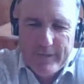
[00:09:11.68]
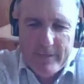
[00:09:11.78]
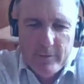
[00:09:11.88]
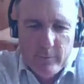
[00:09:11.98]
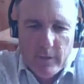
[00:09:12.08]

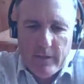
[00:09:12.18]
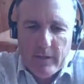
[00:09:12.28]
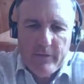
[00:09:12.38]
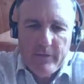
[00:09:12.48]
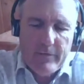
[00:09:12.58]
Thank you.
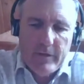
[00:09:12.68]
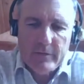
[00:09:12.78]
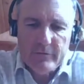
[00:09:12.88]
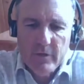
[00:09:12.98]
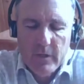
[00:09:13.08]
I
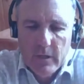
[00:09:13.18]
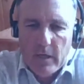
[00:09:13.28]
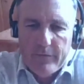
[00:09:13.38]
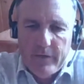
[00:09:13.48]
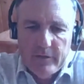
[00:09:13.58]
think
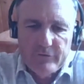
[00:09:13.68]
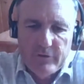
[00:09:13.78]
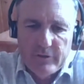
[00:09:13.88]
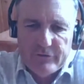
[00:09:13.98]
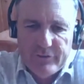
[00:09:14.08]

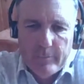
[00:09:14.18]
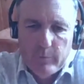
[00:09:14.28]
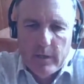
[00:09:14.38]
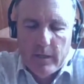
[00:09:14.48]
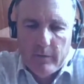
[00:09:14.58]
it's an
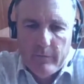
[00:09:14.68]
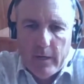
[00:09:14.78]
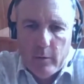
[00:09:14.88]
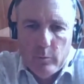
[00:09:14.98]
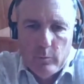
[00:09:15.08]
example of
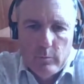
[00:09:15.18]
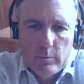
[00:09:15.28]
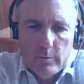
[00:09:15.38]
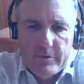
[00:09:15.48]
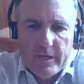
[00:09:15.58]

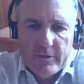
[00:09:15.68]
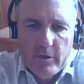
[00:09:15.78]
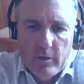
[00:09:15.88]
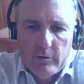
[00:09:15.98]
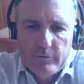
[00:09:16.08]
how
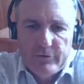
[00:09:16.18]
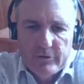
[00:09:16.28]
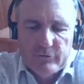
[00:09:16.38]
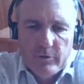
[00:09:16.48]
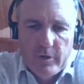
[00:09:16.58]

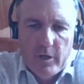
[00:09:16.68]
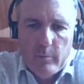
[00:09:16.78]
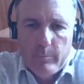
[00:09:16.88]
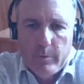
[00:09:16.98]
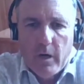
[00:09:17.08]
technology is going to
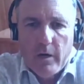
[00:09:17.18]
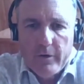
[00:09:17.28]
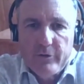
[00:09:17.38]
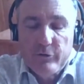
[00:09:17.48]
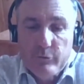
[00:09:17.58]
help
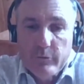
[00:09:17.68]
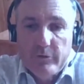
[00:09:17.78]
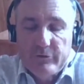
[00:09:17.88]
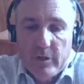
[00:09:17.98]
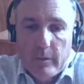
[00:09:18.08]
our
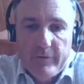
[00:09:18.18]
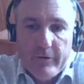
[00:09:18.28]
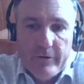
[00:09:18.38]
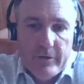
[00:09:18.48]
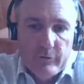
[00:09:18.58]
industries, and I'm
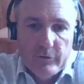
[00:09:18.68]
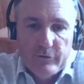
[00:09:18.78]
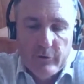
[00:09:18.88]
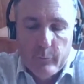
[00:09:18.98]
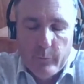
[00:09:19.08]
very
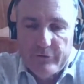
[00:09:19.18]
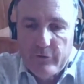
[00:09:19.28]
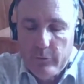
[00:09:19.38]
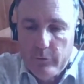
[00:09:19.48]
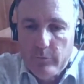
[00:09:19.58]
interested in
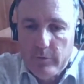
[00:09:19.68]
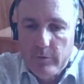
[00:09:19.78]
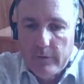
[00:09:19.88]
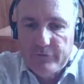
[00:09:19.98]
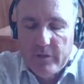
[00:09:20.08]

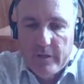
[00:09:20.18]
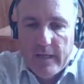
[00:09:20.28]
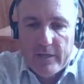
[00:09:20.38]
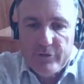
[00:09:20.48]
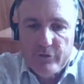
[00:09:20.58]
Resqunit. I've
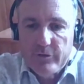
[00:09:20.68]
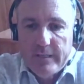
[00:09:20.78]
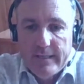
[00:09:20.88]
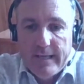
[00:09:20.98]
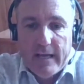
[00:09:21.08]
seen it
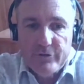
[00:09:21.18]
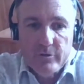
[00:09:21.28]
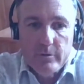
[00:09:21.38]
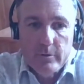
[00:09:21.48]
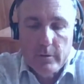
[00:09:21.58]
actually in
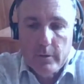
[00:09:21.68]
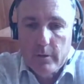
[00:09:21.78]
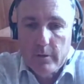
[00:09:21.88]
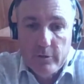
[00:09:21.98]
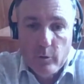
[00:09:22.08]
action
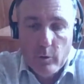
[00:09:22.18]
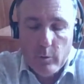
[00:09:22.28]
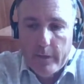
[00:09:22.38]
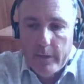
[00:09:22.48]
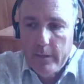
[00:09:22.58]
in
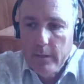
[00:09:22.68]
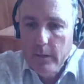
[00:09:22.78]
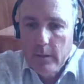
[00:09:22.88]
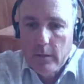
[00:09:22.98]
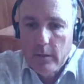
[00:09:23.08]
Norway.
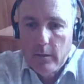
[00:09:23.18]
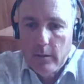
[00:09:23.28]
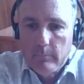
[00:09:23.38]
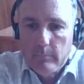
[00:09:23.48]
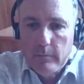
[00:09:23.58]

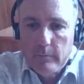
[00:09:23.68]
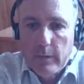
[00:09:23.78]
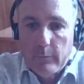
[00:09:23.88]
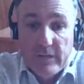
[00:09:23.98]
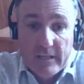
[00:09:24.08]

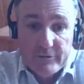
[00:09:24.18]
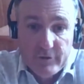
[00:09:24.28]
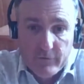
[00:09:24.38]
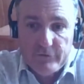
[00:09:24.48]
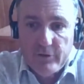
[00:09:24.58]
I was
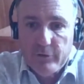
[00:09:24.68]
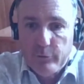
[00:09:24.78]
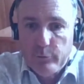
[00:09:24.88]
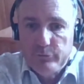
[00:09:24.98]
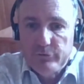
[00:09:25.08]
actually first
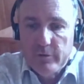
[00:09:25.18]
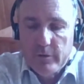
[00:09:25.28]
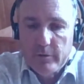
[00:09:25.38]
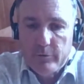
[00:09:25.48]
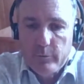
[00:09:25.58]

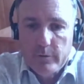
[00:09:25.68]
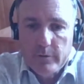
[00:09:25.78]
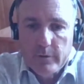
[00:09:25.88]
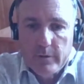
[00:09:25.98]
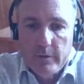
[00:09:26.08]
introduced
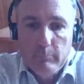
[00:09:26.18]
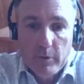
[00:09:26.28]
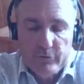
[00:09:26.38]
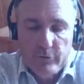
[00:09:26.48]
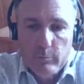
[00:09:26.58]
to it
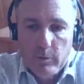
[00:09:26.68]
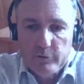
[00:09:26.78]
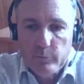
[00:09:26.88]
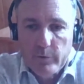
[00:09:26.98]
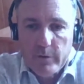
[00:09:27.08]
in Moncton, New
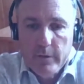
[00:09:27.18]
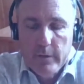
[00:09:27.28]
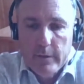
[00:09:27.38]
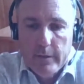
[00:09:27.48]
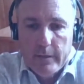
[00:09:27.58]
Brunswick,
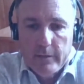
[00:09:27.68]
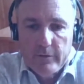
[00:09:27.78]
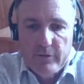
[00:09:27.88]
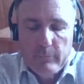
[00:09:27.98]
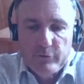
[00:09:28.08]

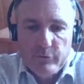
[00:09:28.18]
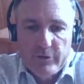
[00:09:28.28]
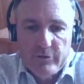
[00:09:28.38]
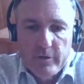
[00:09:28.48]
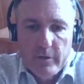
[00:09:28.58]
at a
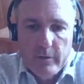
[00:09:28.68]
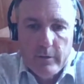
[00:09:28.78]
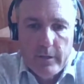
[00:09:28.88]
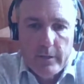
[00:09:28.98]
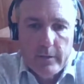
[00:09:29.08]
demonstration
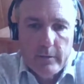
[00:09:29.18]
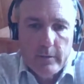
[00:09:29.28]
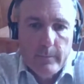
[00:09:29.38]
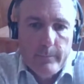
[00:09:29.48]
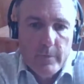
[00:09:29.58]
there,
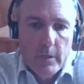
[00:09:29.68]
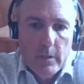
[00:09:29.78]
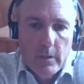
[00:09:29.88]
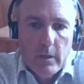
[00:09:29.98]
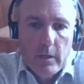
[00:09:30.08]
and
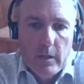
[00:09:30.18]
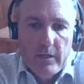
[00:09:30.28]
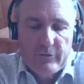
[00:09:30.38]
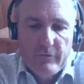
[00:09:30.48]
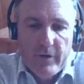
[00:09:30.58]

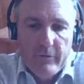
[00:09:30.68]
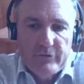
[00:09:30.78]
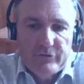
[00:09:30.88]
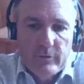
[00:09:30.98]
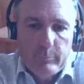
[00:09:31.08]
it's a
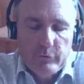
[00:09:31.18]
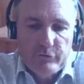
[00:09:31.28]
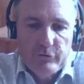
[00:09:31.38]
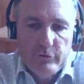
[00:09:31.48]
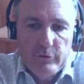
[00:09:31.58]
very
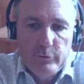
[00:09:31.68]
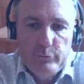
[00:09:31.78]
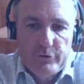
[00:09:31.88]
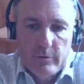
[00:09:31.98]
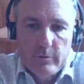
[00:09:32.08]
simple
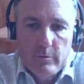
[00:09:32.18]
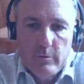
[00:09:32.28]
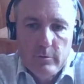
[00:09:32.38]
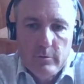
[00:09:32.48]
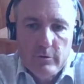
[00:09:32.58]
solution